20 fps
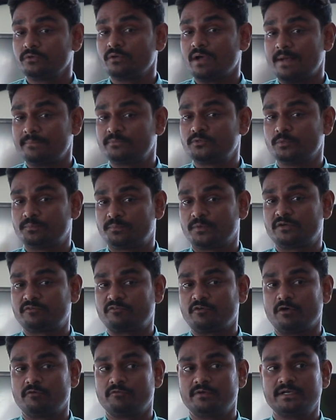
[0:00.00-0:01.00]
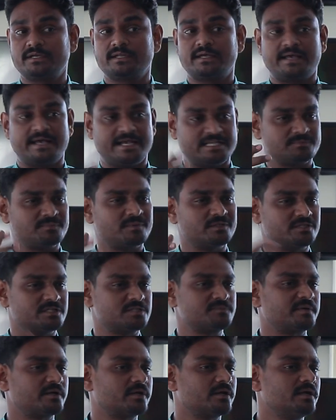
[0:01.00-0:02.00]
you have to put forward as per
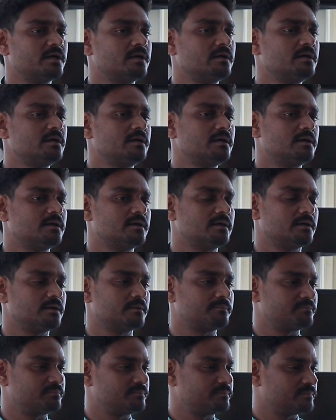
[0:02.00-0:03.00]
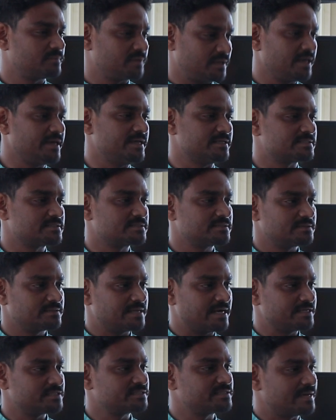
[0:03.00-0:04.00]
this particular case,
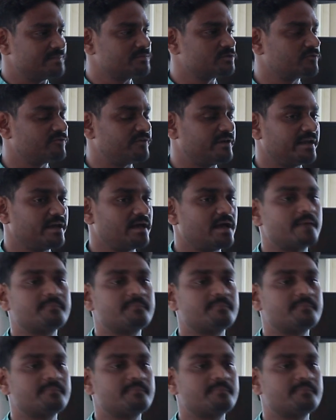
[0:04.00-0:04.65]
that is Times of India.